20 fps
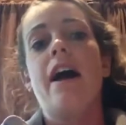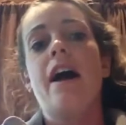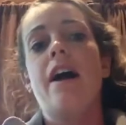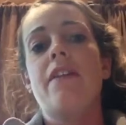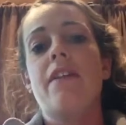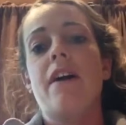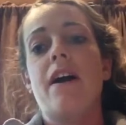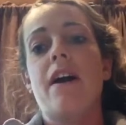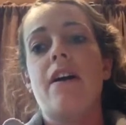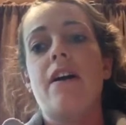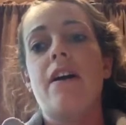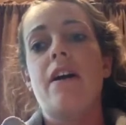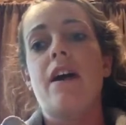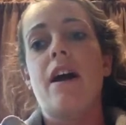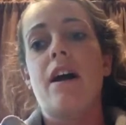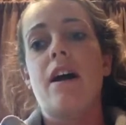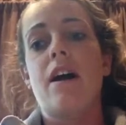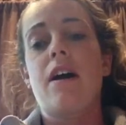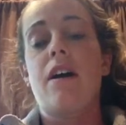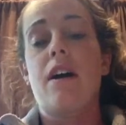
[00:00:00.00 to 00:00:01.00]
and then
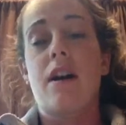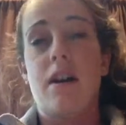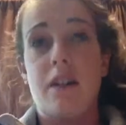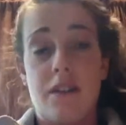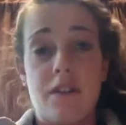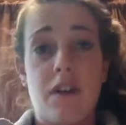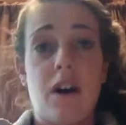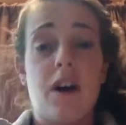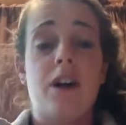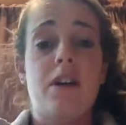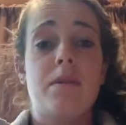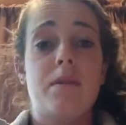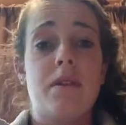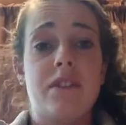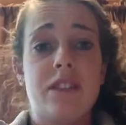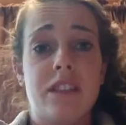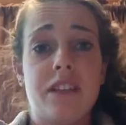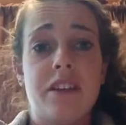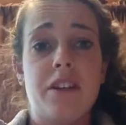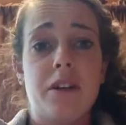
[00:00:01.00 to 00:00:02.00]
the volume
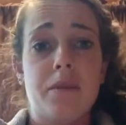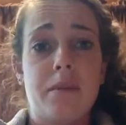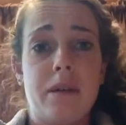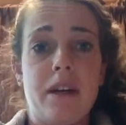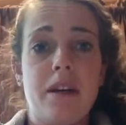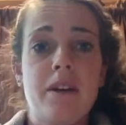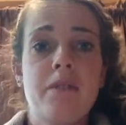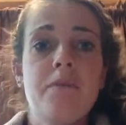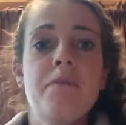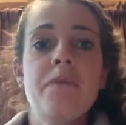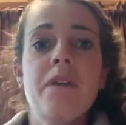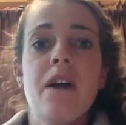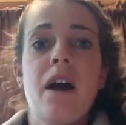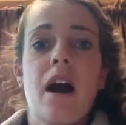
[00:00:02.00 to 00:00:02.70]
of a singular bean.